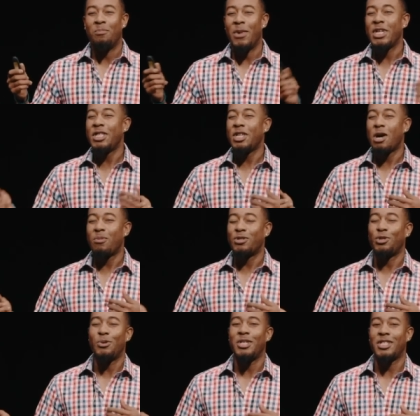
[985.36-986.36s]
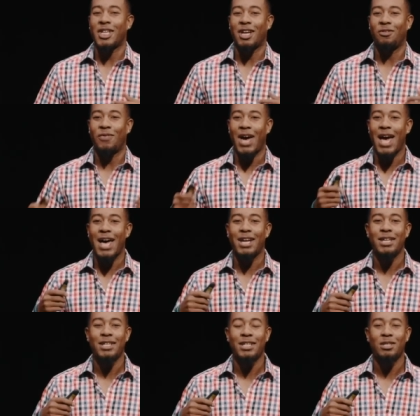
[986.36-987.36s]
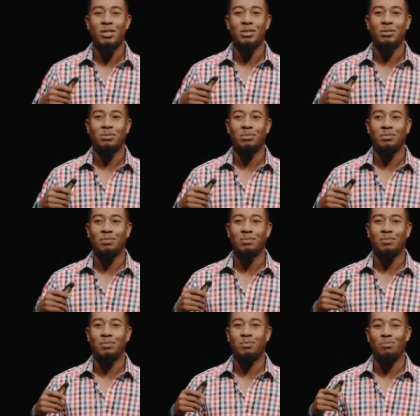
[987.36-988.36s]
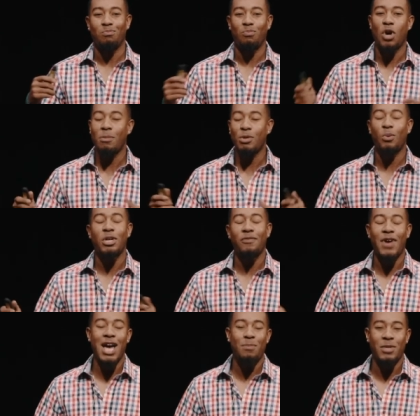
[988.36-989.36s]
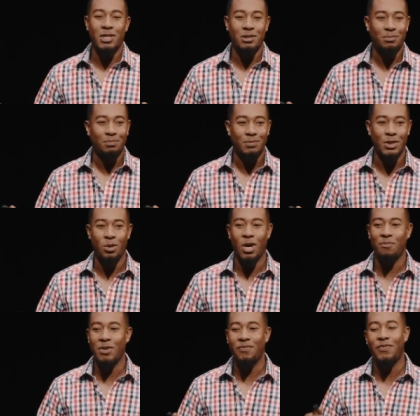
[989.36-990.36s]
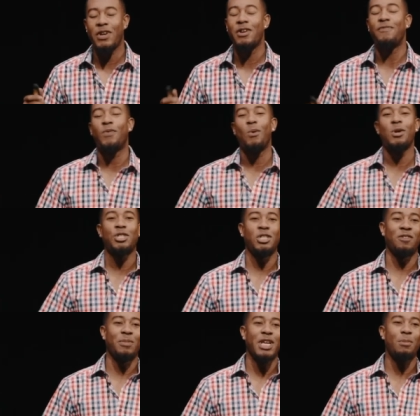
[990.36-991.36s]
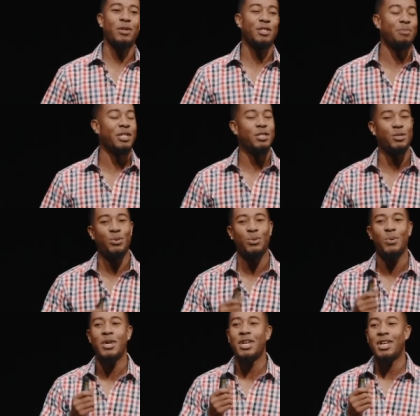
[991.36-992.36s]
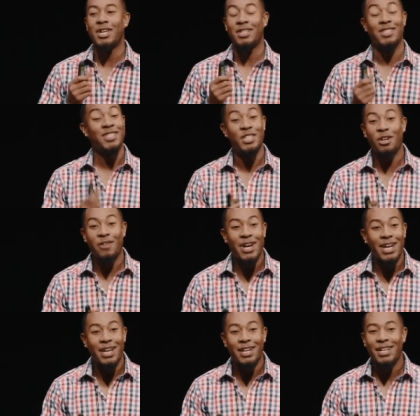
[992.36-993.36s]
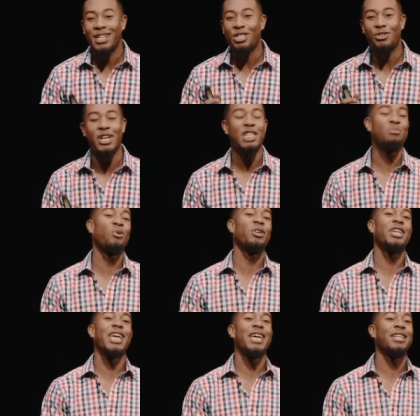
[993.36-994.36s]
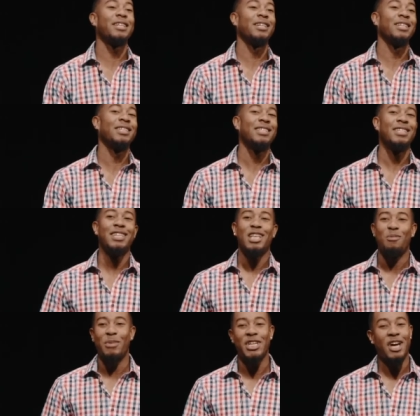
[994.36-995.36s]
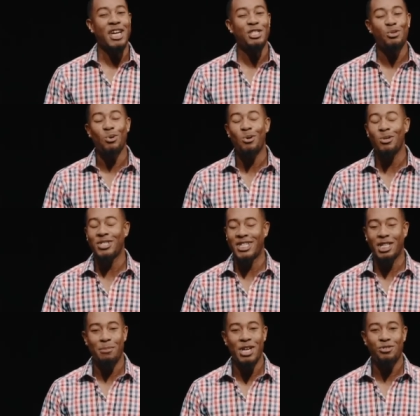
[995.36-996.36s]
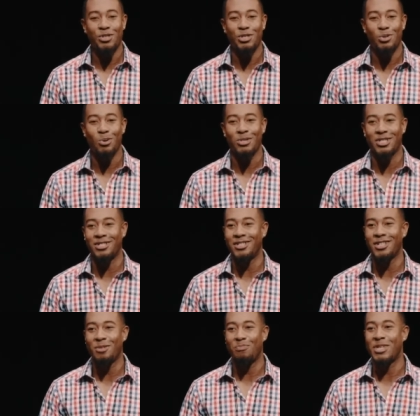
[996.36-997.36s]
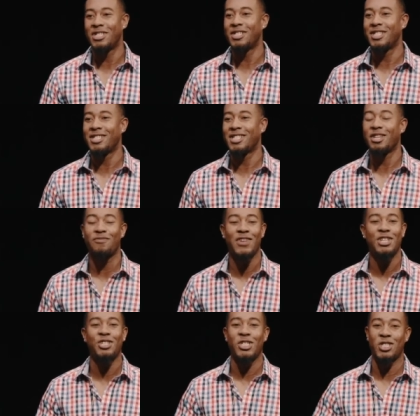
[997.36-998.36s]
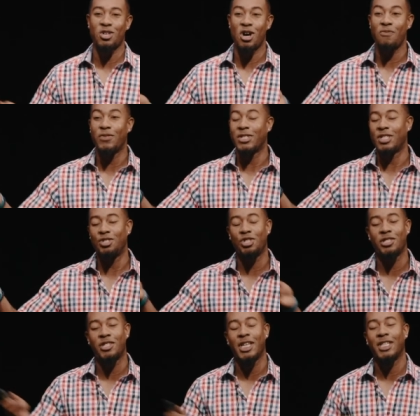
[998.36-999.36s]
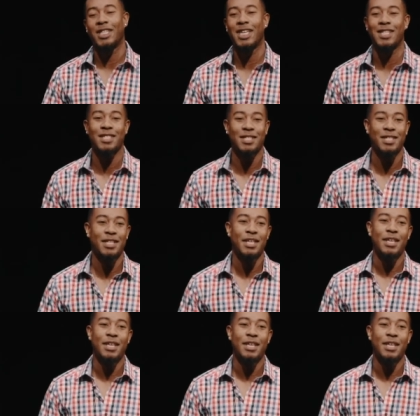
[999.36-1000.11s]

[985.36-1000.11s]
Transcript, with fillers: many of the opportunities that I've had probably wouldn't have happened. You know, I've been very fortunate. I've been able to speak to the CRA, Transport Canada, many high schools and elementary schools and businesses and conventions and conferences just like this.